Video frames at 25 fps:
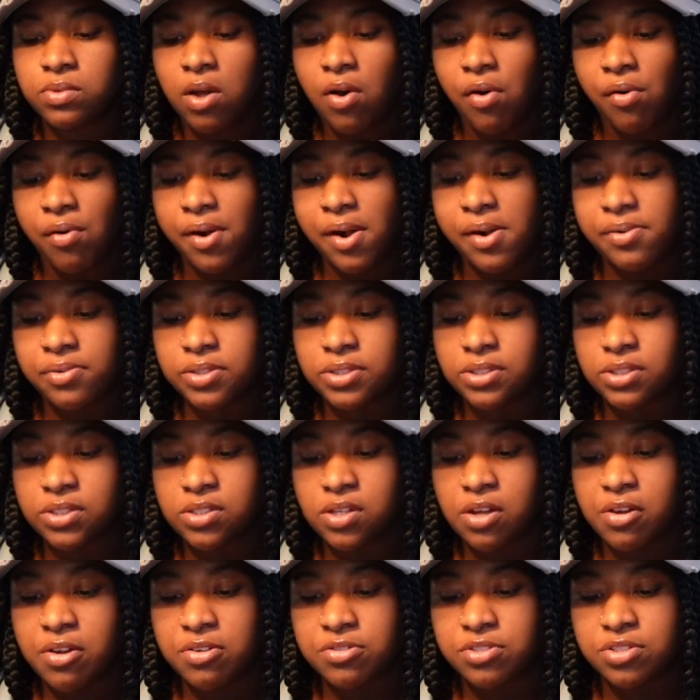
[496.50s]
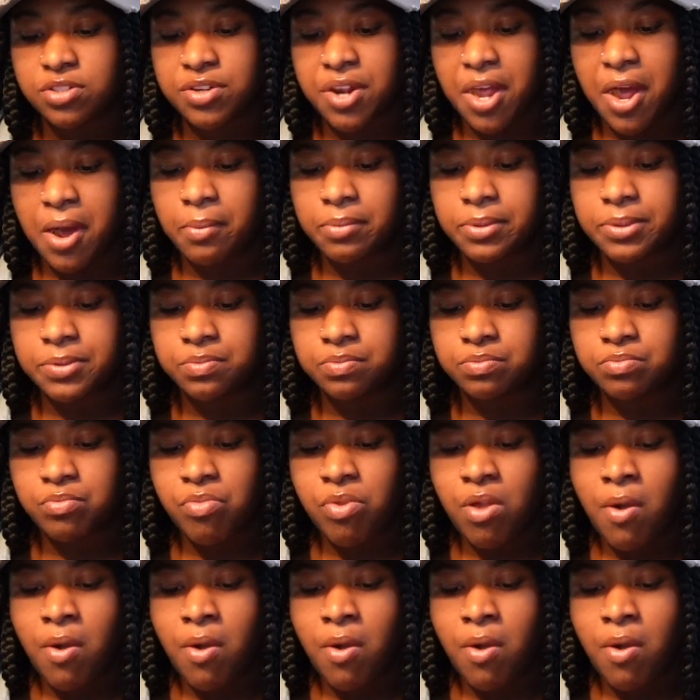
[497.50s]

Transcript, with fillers: Okay, I think I can answer that one.